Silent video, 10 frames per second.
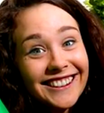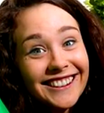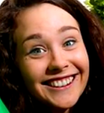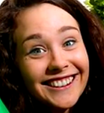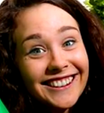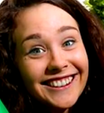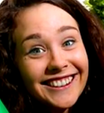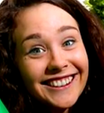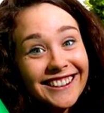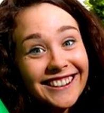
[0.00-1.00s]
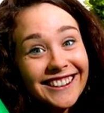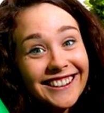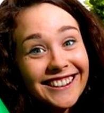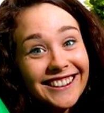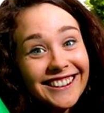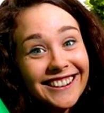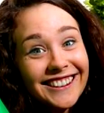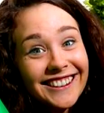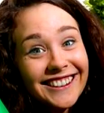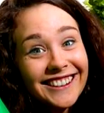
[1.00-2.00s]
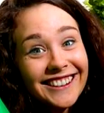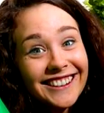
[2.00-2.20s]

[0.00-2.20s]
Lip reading: No one is speaking in this clip.